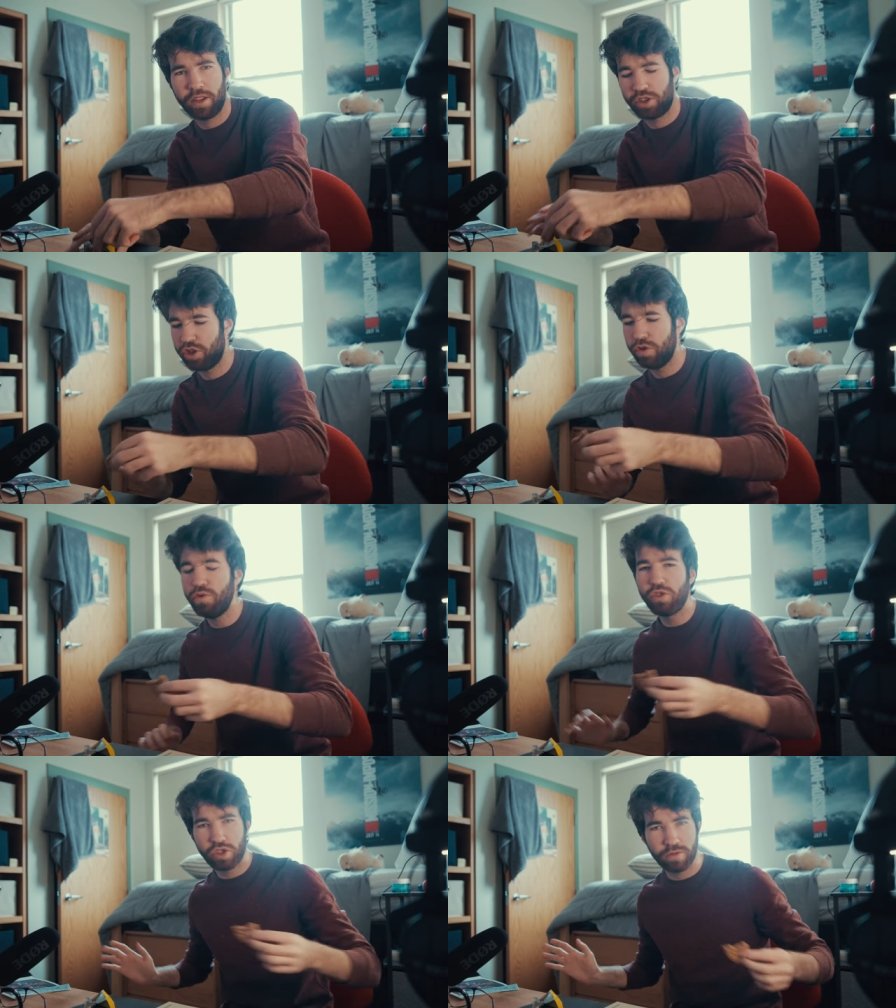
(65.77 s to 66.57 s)
a
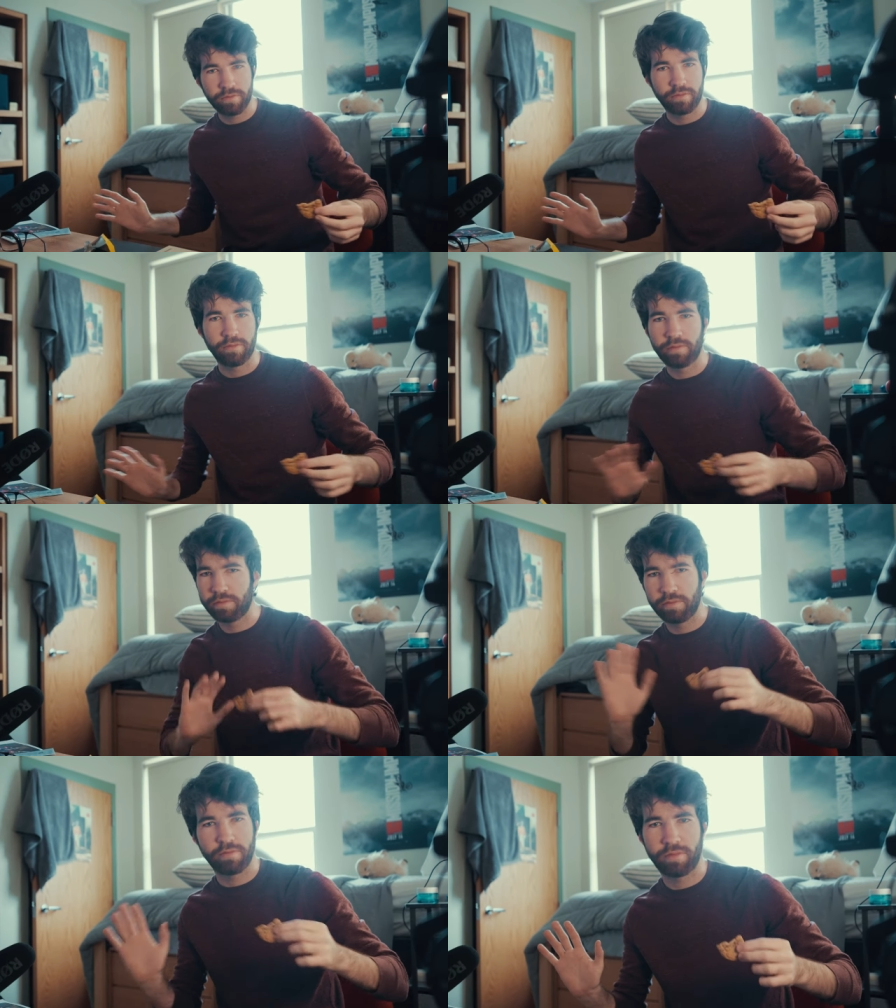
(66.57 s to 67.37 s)
huge
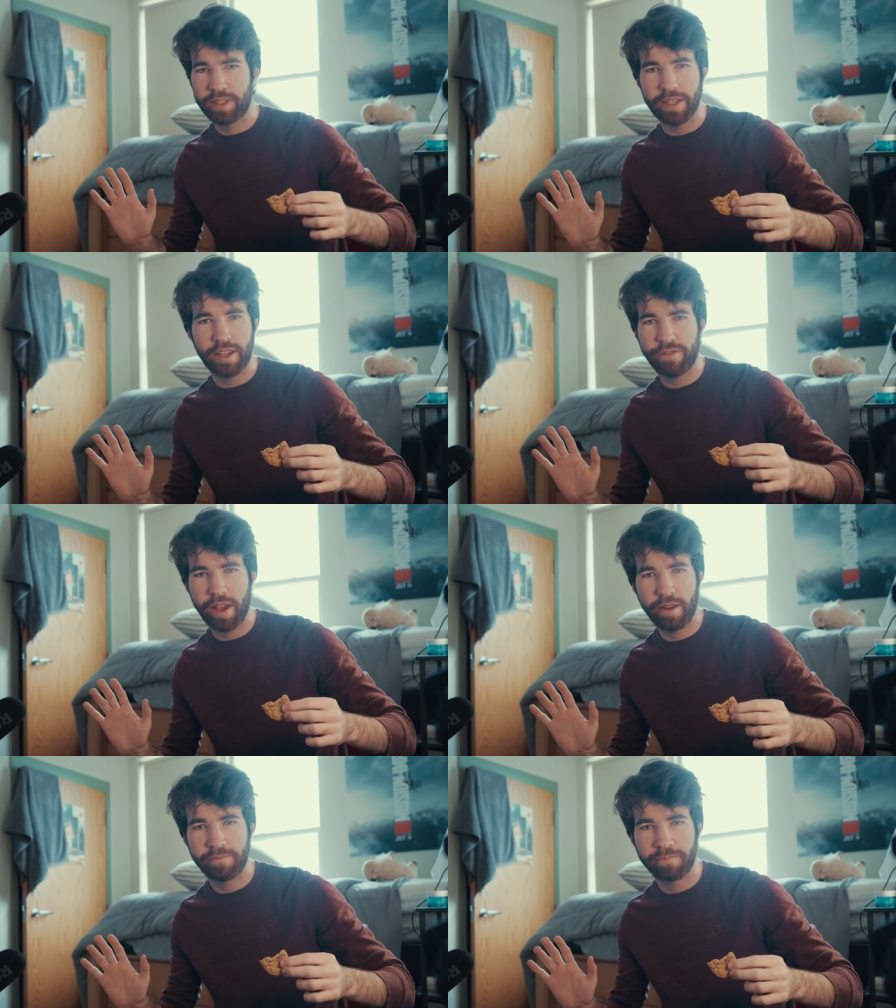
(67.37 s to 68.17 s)
Tay-Tay
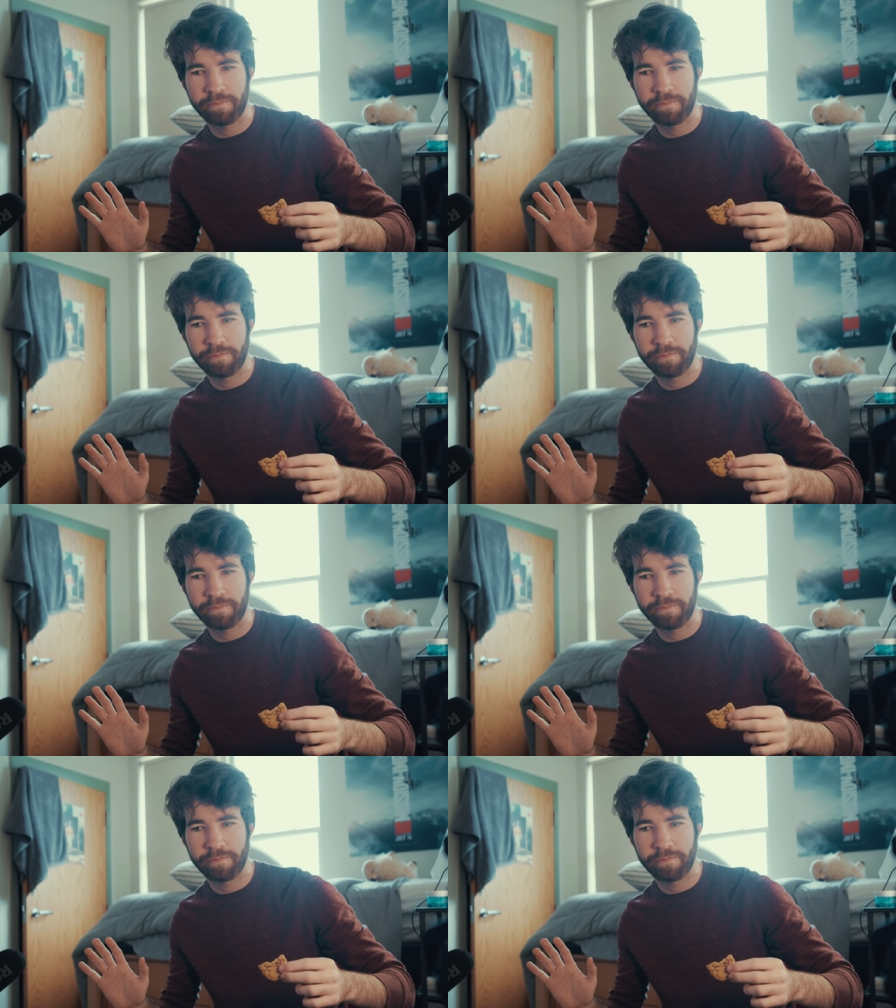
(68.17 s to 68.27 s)
fan,